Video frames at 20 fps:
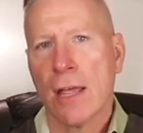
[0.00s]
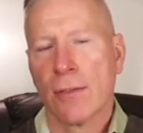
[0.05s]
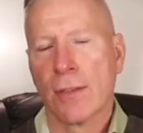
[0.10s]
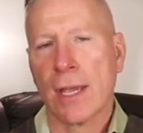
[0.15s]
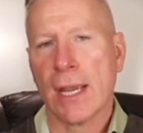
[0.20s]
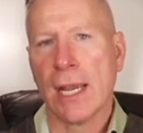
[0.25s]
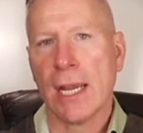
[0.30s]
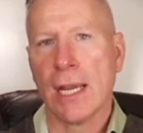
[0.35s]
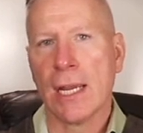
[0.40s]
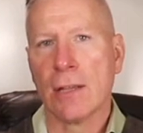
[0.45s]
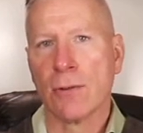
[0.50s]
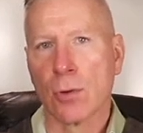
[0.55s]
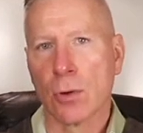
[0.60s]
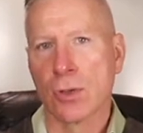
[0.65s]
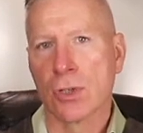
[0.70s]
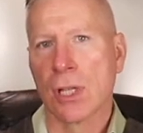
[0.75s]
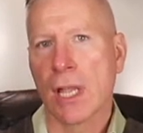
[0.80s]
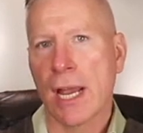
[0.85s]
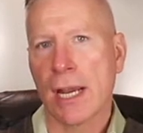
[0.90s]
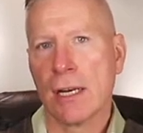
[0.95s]

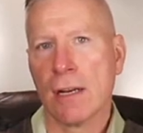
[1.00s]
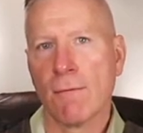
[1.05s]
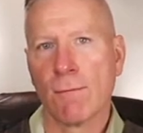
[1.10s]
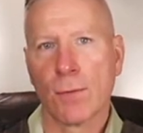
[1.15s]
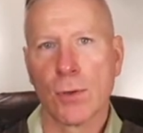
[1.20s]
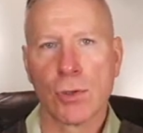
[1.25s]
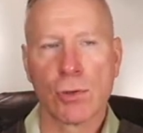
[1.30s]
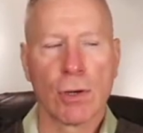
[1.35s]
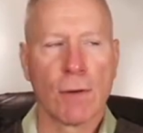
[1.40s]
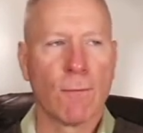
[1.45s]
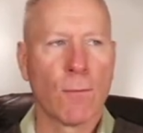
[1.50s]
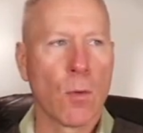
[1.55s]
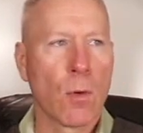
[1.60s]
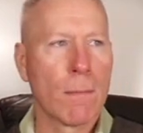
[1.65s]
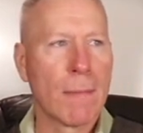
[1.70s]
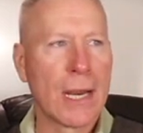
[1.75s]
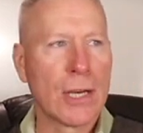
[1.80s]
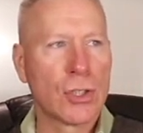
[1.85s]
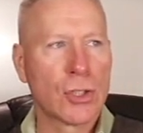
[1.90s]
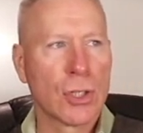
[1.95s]
Those light infantry
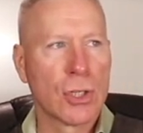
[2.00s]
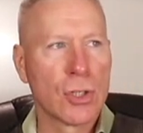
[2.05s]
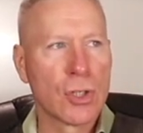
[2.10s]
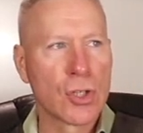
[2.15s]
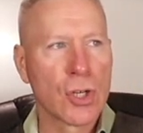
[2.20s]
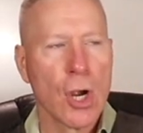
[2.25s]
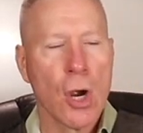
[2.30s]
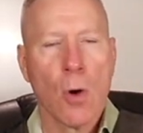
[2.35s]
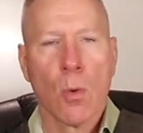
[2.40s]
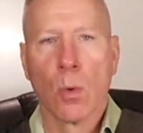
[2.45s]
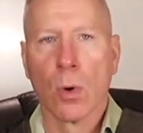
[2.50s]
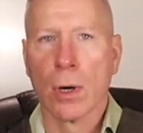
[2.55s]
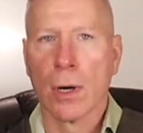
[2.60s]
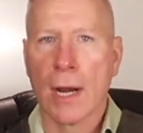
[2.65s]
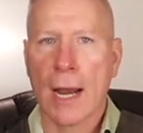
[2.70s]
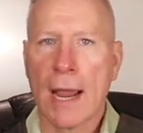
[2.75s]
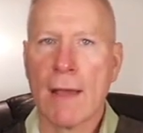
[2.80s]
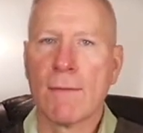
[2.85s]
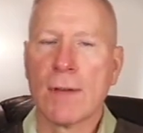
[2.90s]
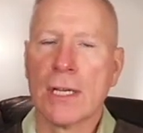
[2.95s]
formations
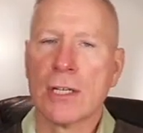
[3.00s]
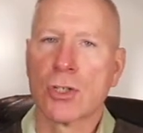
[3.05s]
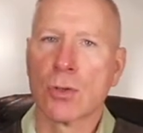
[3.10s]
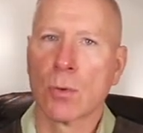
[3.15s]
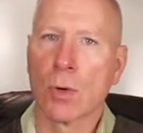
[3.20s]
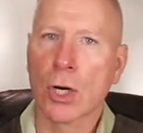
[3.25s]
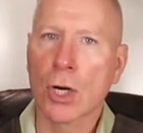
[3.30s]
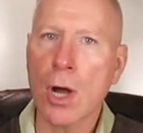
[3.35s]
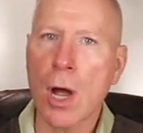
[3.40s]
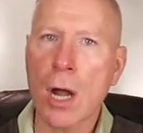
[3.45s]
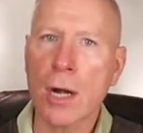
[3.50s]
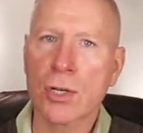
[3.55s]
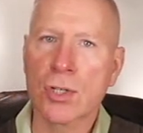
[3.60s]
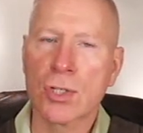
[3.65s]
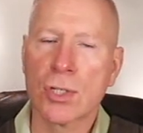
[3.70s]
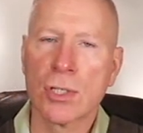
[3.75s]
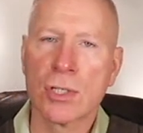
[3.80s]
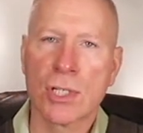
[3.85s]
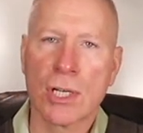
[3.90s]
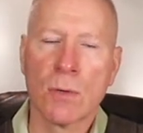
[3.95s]
were heavy into
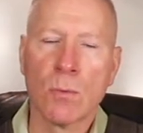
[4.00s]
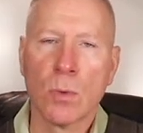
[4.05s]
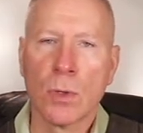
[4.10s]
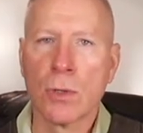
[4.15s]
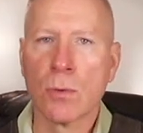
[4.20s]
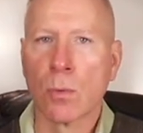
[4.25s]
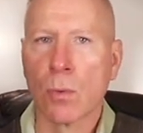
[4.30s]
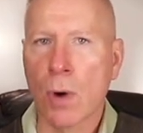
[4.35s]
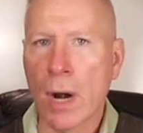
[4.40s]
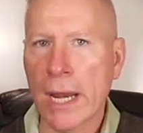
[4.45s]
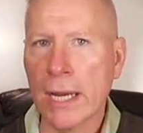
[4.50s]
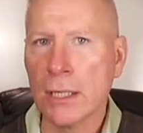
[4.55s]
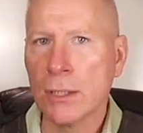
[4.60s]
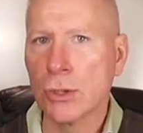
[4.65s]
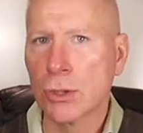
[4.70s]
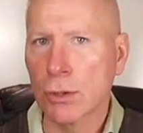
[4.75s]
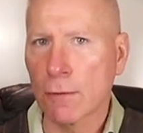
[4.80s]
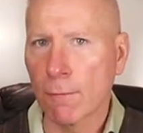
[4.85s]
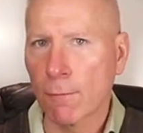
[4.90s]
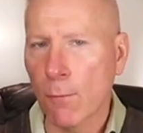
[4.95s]
reconnaissance and would
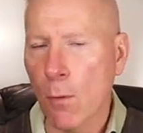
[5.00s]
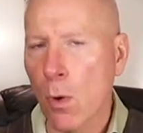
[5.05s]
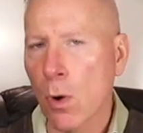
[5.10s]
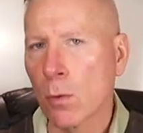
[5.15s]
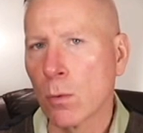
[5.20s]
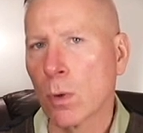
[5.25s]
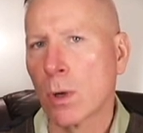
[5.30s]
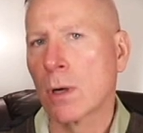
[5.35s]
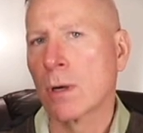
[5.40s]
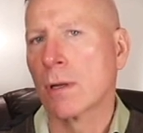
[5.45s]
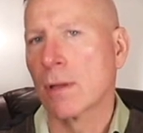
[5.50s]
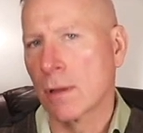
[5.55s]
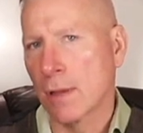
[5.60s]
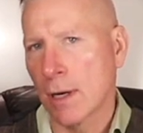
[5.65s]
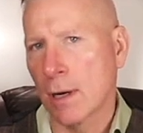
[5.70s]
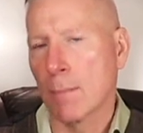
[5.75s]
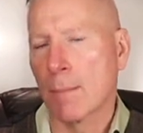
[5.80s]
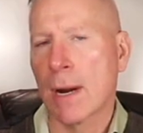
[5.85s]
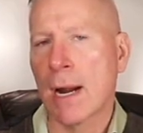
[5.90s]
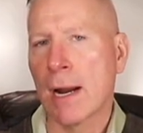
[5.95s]
range forward,
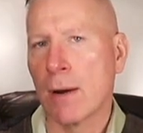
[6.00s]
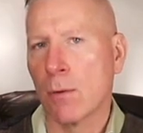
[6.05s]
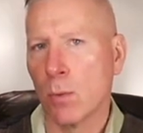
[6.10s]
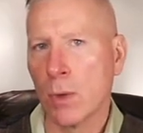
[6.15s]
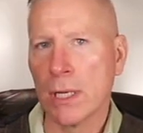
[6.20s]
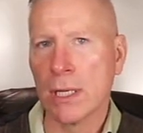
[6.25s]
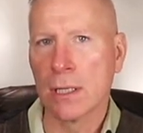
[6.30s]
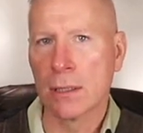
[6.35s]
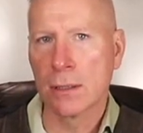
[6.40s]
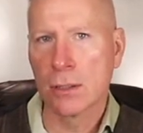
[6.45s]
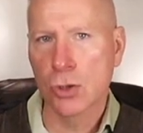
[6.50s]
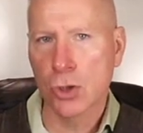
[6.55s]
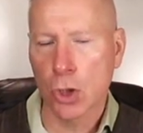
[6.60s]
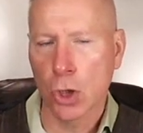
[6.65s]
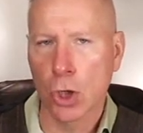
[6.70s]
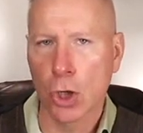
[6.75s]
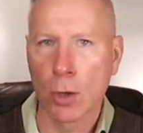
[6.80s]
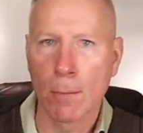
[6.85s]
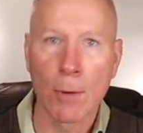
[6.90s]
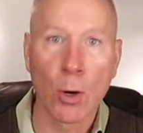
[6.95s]
thereby we get the
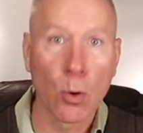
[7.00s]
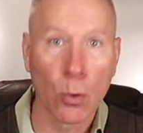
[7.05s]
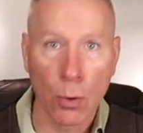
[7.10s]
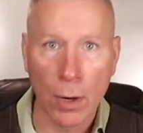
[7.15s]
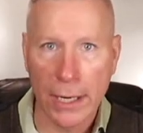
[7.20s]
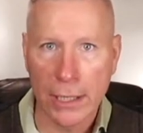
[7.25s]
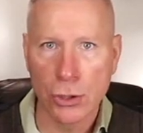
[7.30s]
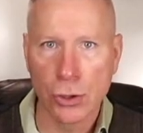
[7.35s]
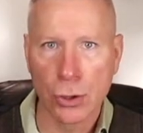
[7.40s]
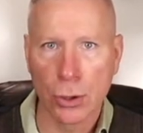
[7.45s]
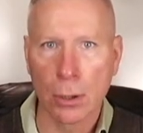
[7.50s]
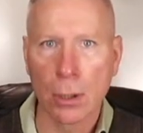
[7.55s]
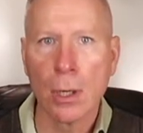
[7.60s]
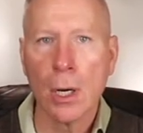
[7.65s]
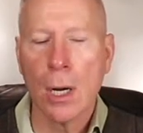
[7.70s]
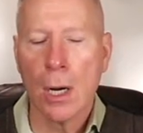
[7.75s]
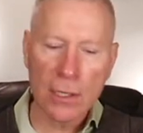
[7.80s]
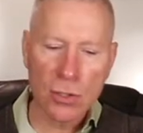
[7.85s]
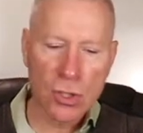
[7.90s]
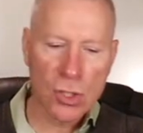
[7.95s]
term ranger.
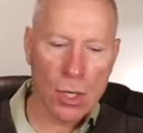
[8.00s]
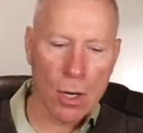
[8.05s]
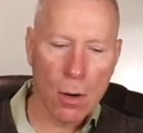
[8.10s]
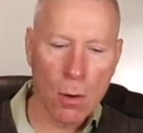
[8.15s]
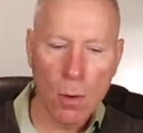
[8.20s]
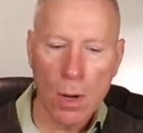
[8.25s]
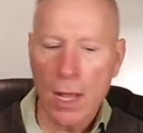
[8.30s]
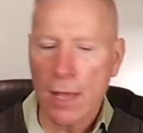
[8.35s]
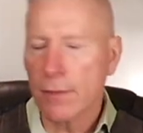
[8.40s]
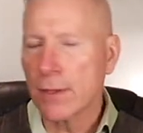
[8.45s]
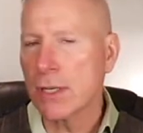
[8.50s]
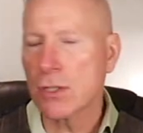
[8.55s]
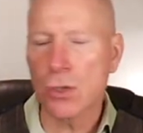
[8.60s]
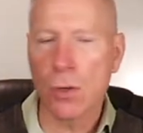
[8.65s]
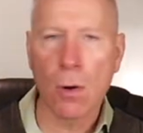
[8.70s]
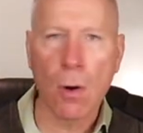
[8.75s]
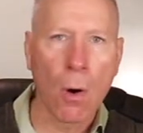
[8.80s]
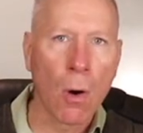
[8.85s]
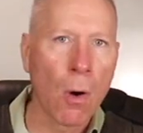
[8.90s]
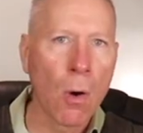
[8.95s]
And so these
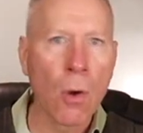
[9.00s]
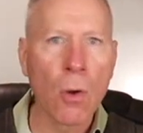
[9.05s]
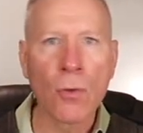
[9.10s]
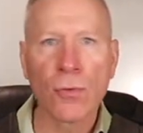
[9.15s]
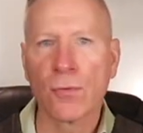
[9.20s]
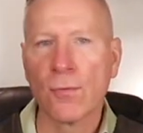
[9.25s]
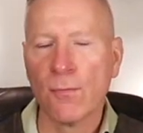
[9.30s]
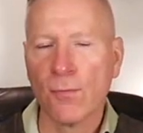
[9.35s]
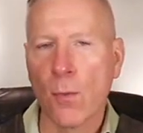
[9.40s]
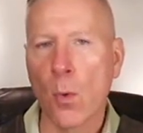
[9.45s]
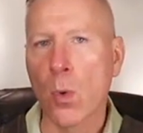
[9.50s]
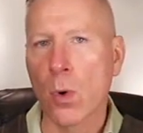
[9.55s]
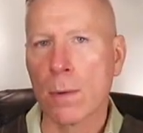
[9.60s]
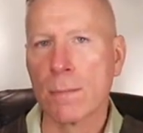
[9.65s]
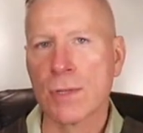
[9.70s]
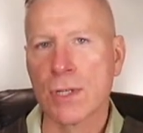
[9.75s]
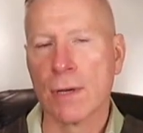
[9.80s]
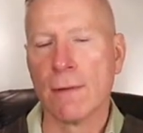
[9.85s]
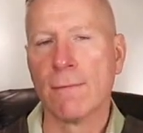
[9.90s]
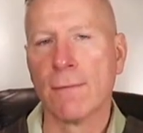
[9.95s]
are all
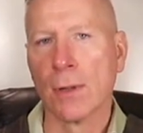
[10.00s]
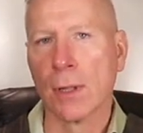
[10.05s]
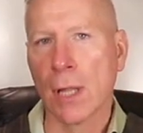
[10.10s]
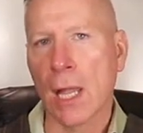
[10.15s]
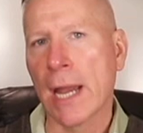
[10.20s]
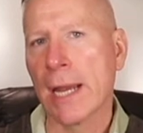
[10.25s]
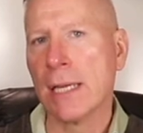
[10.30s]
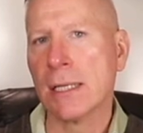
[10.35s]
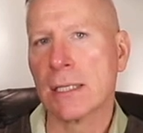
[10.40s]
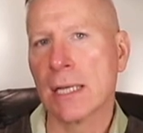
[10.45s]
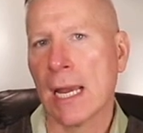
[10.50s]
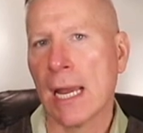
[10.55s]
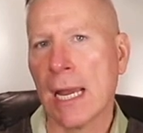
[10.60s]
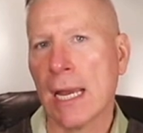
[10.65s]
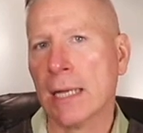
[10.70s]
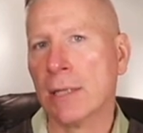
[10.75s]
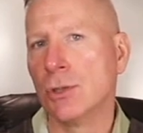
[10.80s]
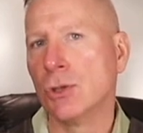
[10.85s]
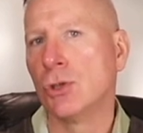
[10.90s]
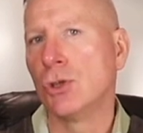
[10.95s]
forms of light
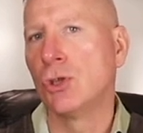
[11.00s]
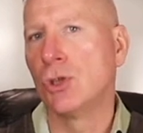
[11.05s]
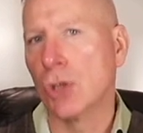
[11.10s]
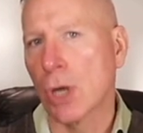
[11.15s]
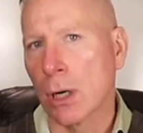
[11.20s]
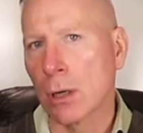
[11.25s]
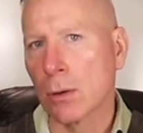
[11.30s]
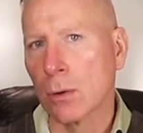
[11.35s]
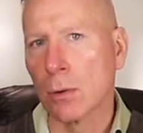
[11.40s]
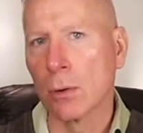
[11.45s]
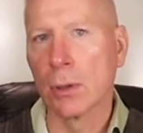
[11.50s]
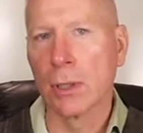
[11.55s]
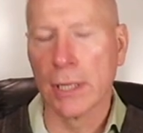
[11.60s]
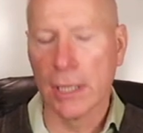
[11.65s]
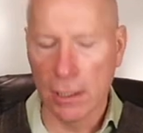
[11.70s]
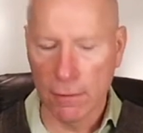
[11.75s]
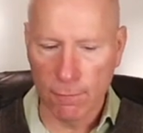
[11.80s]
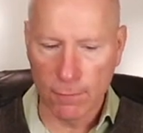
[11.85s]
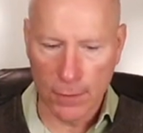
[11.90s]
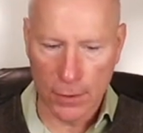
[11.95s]
and jungle
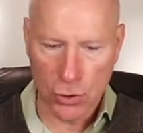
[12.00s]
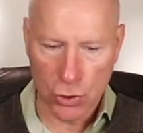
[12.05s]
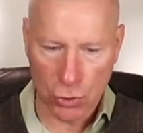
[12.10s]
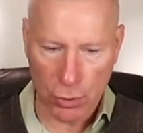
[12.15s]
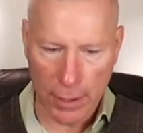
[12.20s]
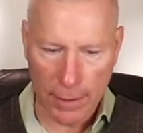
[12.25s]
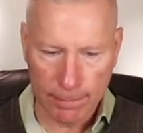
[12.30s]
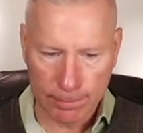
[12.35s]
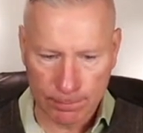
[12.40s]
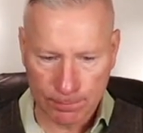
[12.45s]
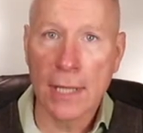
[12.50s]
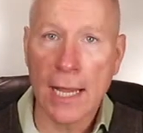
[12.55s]
infantry.